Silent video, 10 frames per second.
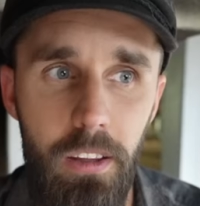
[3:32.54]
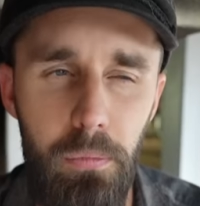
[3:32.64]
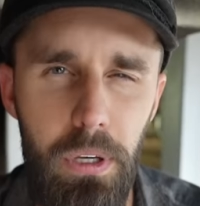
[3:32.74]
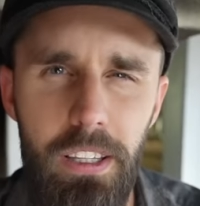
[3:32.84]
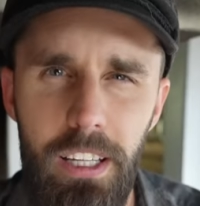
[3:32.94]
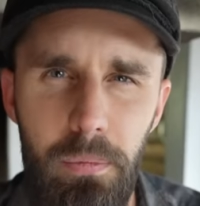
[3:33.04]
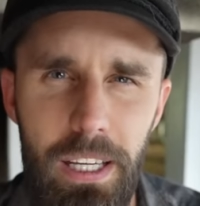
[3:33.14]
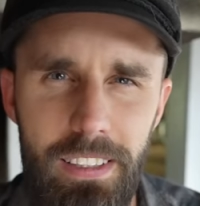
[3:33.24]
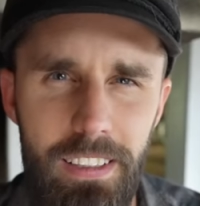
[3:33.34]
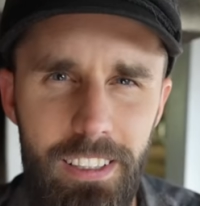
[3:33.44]
But it didn't
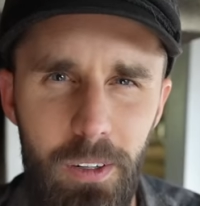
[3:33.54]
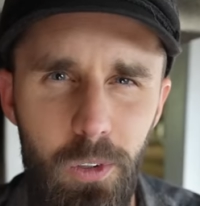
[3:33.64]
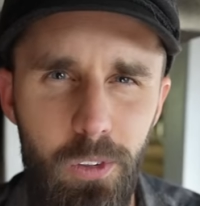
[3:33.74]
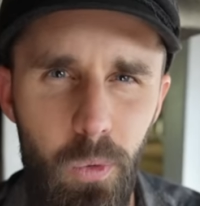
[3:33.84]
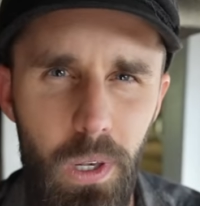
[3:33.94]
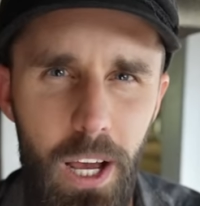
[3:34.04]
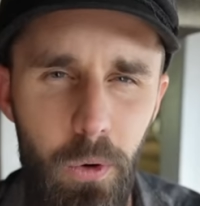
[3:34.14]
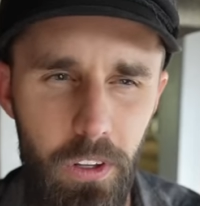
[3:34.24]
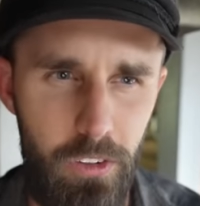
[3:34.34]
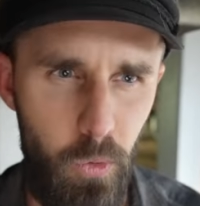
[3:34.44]
make sense that it was so
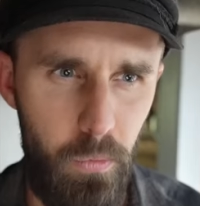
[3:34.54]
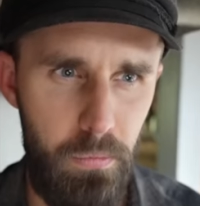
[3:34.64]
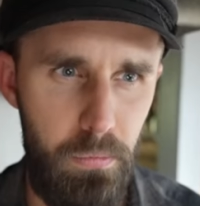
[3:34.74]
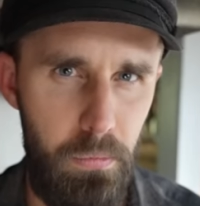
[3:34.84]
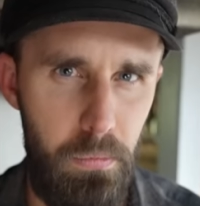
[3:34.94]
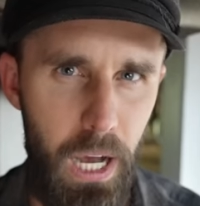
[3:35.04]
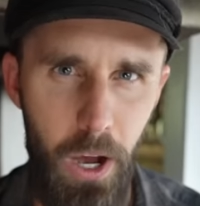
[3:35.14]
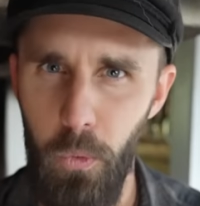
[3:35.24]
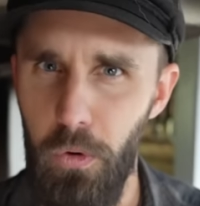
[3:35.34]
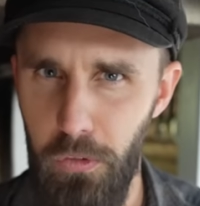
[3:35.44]
loud and so
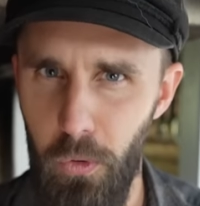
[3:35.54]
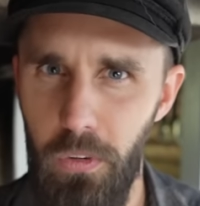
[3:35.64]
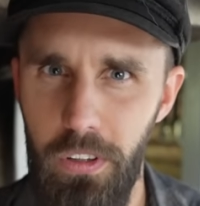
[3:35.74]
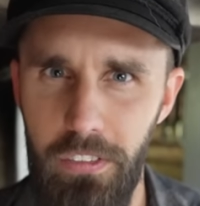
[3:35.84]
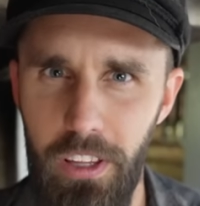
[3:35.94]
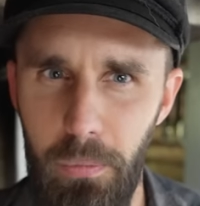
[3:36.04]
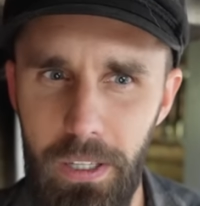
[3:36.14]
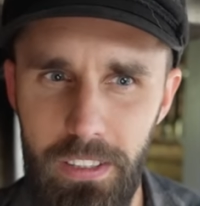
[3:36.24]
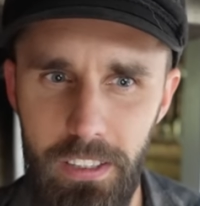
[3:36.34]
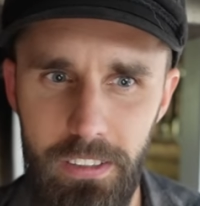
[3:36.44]
powerful, if that
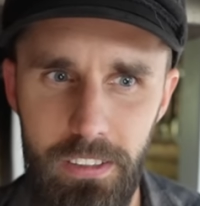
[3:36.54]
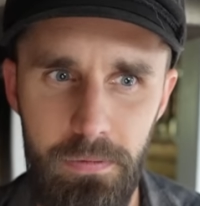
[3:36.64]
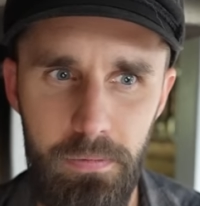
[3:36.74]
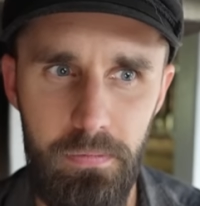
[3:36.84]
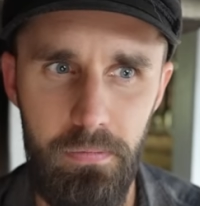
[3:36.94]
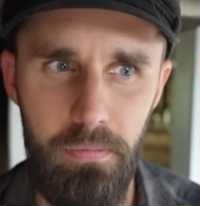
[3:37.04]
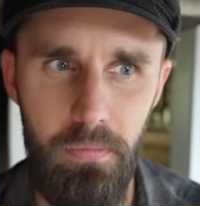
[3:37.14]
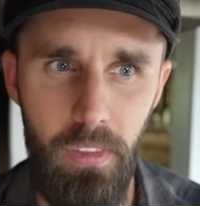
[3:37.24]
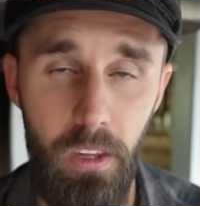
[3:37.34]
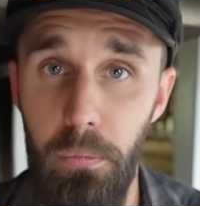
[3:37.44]
makes sense.
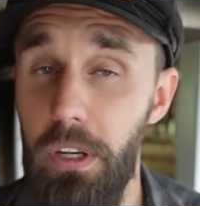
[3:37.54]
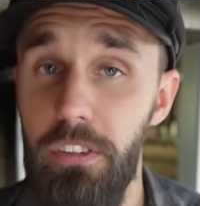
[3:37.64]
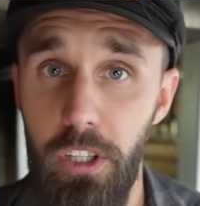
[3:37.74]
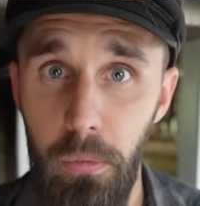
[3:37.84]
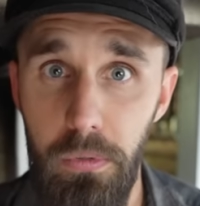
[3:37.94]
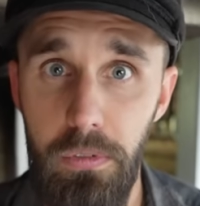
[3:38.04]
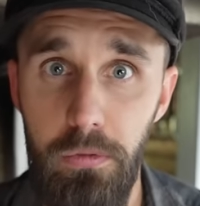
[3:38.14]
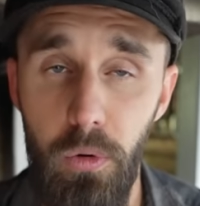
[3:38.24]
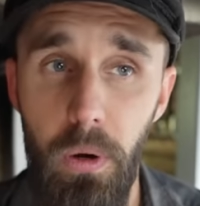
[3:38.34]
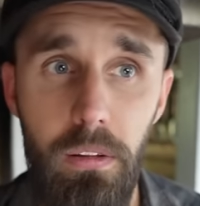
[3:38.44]
But it stopped
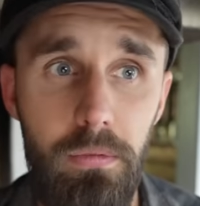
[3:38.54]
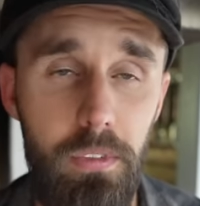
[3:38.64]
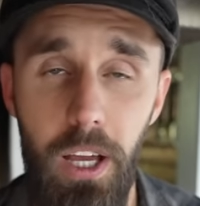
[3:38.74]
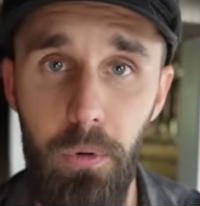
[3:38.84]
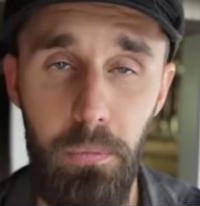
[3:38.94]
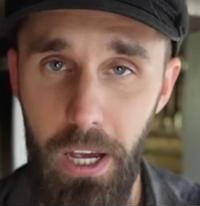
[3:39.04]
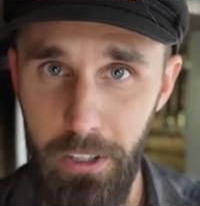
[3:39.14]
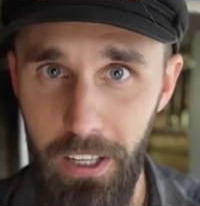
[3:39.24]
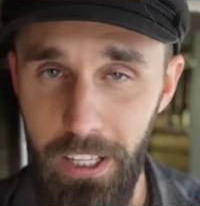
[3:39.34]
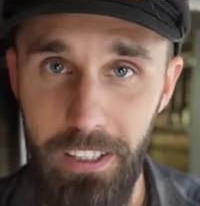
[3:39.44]
for a while. I went back
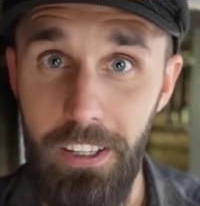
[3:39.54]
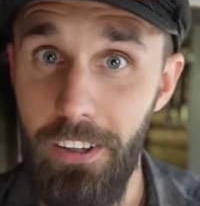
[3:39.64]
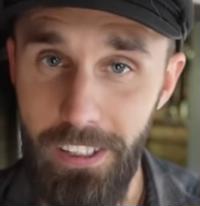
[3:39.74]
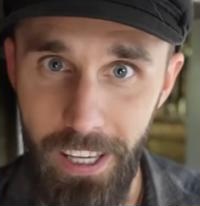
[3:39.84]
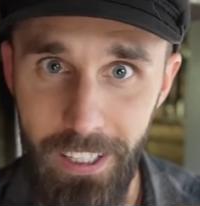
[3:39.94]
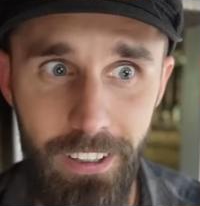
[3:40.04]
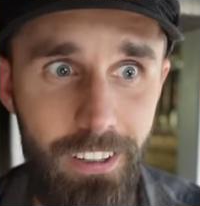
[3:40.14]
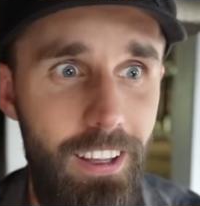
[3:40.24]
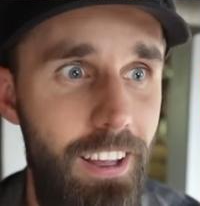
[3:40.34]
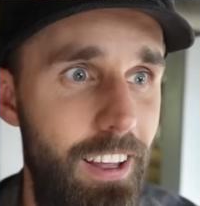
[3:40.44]
to editing again.
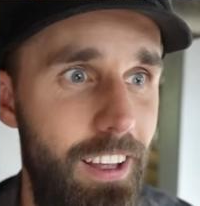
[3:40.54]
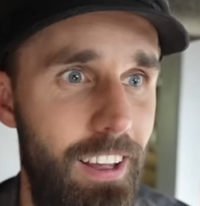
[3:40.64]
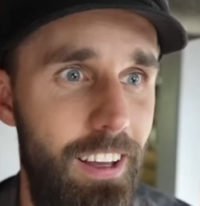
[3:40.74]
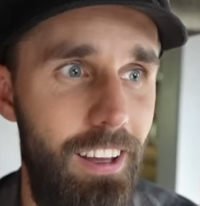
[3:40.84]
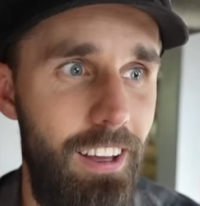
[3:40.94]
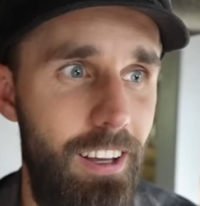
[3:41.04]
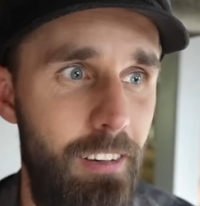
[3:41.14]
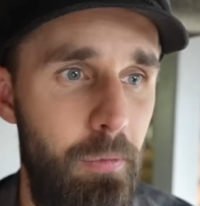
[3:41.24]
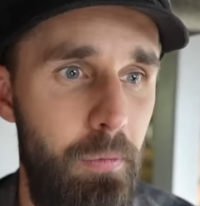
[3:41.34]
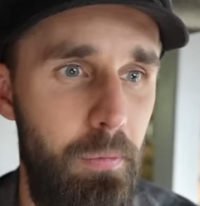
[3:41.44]

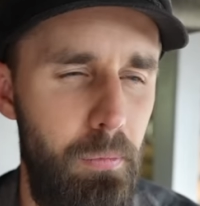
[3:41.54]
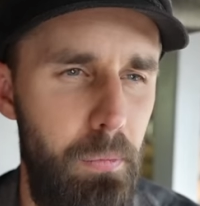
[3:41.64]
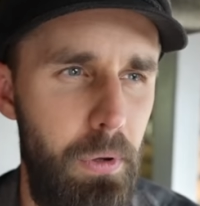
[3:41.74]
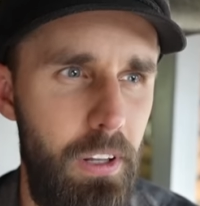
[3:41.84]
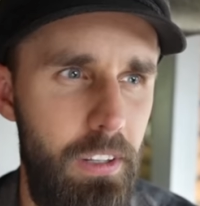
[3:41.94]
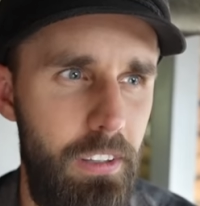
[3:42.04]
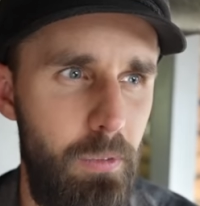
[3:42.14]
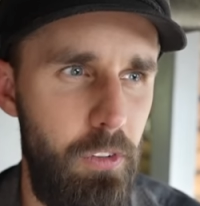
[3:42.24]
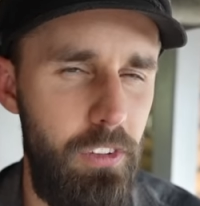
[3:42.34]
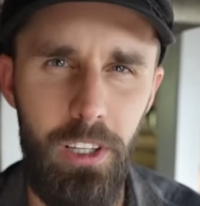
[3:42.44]
But it
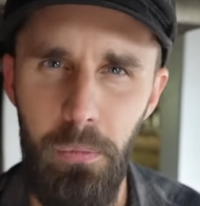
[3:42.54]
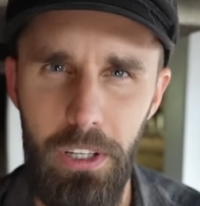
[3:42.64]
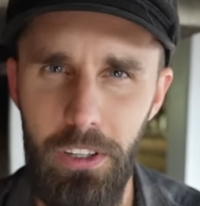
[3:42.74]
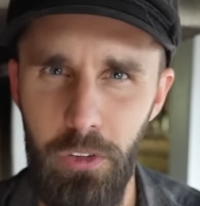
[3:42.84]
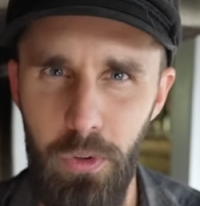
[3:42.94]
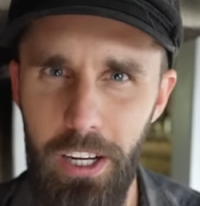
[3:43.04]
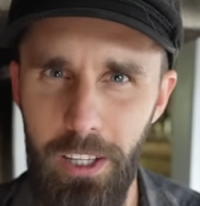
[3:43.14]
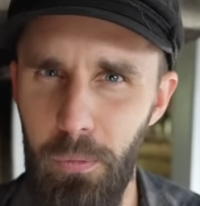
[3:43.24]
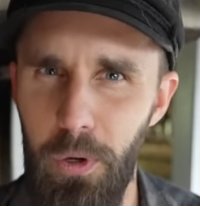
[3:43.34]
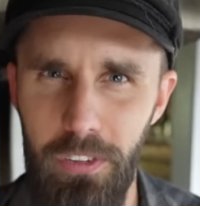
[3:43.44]
was still a bit
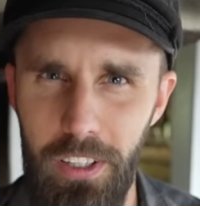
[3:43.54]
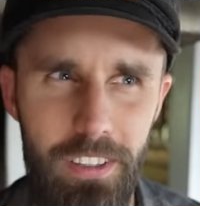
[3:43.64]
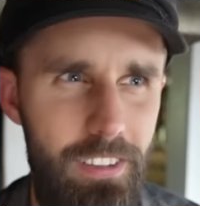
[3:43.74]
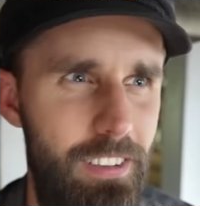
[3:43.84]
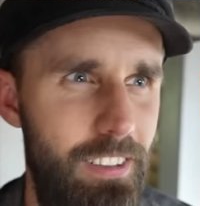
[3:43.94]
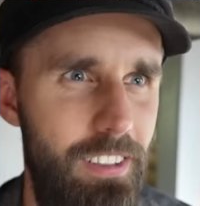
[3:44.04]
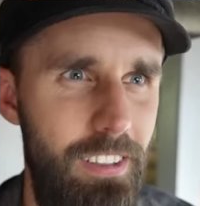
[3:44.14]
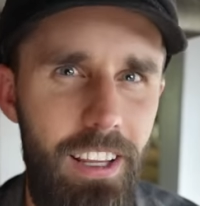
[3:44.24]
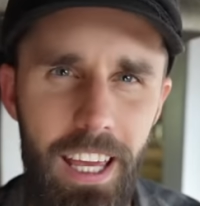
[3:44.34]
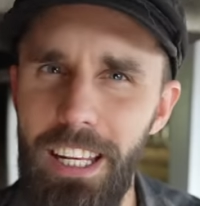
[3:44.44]
distracting because I
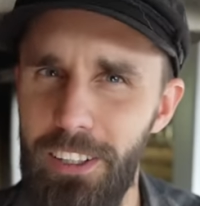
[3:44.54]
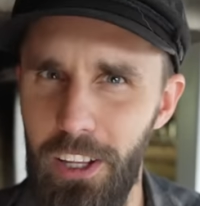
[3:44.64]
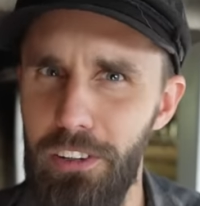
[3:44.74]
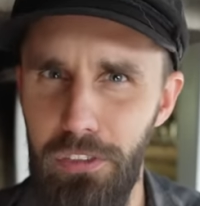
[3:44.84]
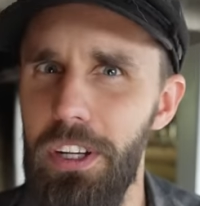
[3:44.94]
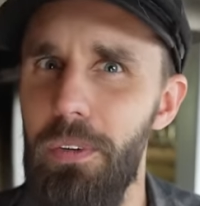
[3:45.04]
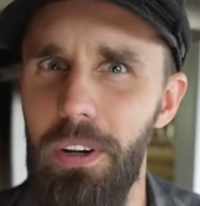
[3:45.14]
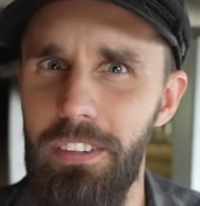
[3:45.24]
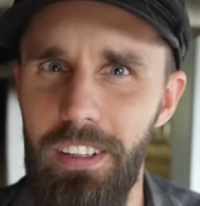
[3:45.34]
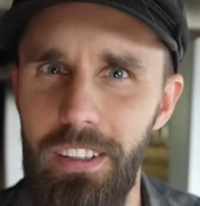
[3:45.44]
hate not
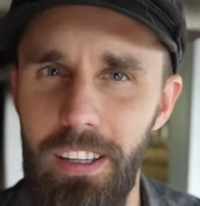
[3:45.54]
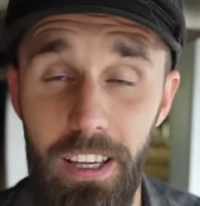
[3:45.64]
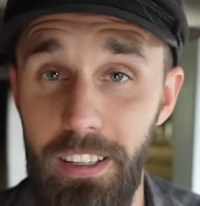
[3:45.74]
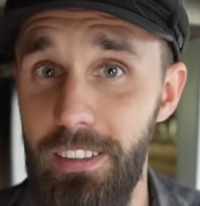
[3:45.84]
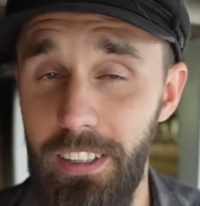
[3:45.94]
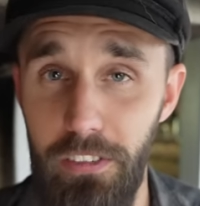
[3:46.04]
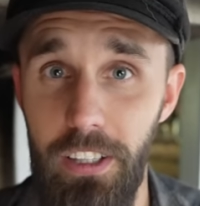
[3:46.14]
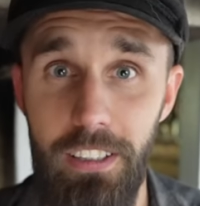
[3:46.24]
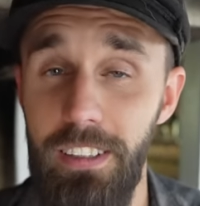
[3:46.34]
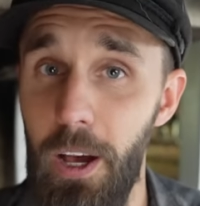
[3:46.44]
figuring stuff
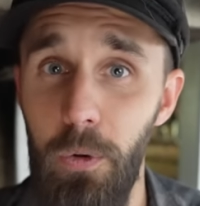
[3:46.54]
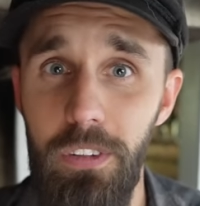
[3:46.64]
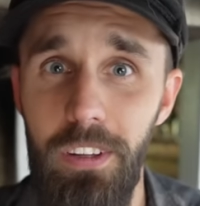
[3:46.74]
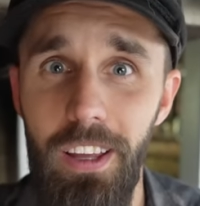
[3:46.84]
like this out.